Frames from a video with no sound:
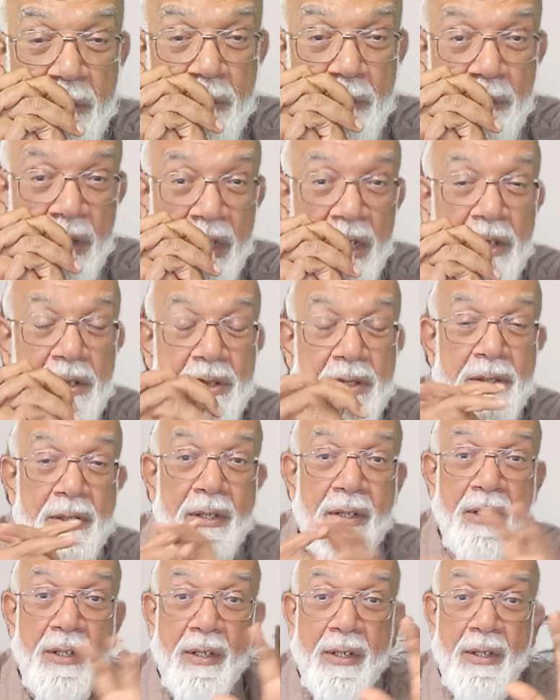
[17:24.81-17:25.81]
Means
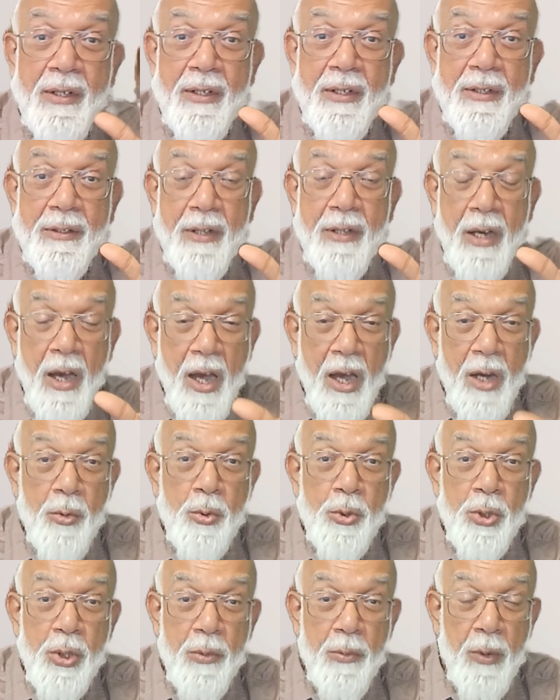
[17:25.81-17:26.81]
the
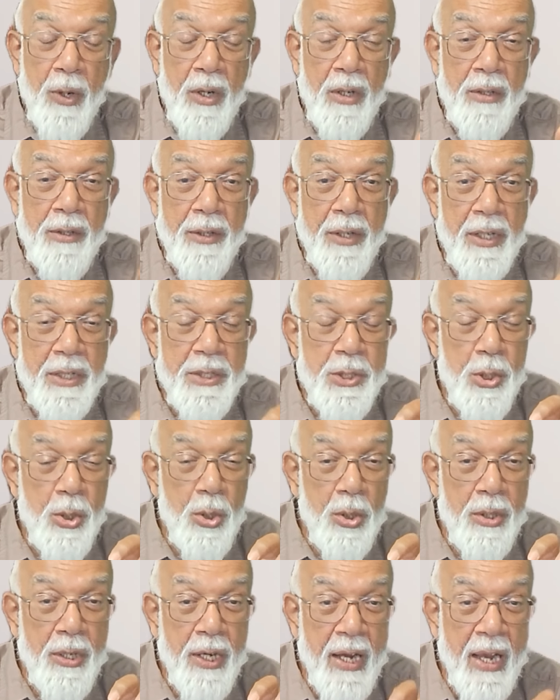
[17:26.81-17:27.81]
outer world does
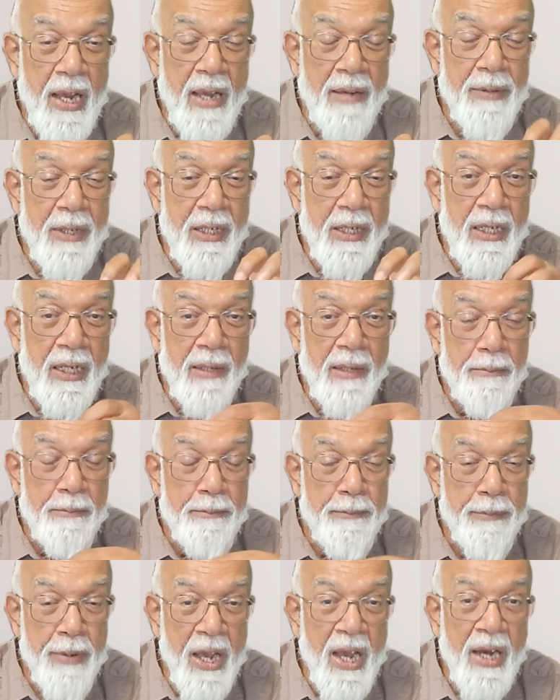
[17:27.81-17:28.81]
not have any
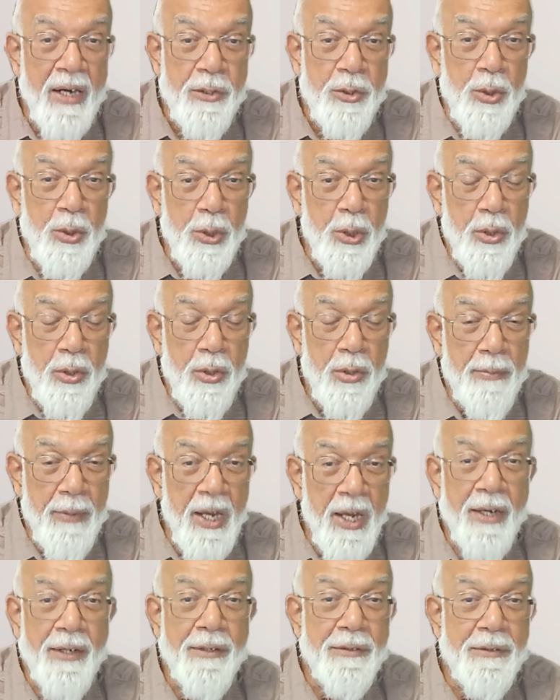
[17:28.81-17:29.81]
impact on your
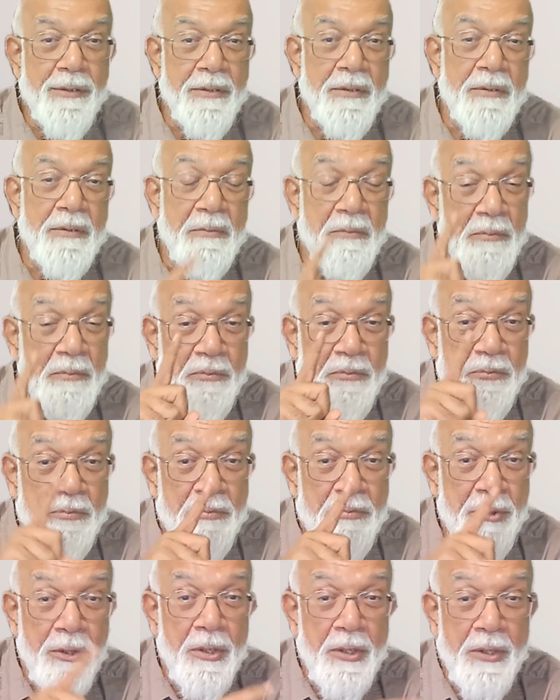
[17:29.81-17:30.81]
mind,
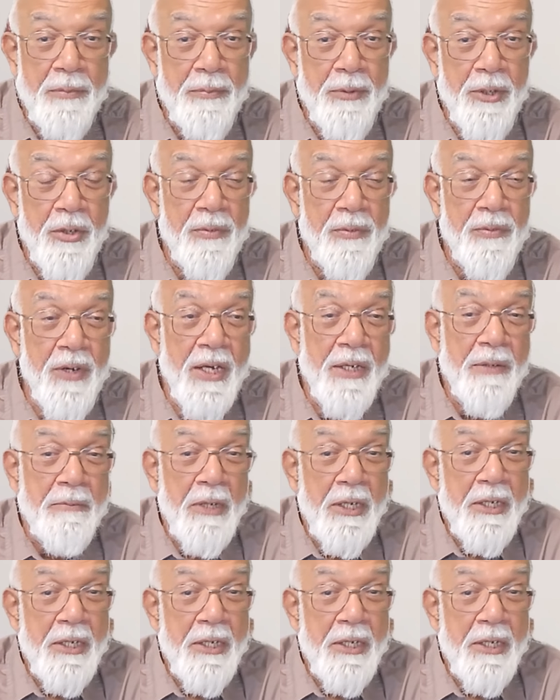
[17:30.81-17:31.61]
purifying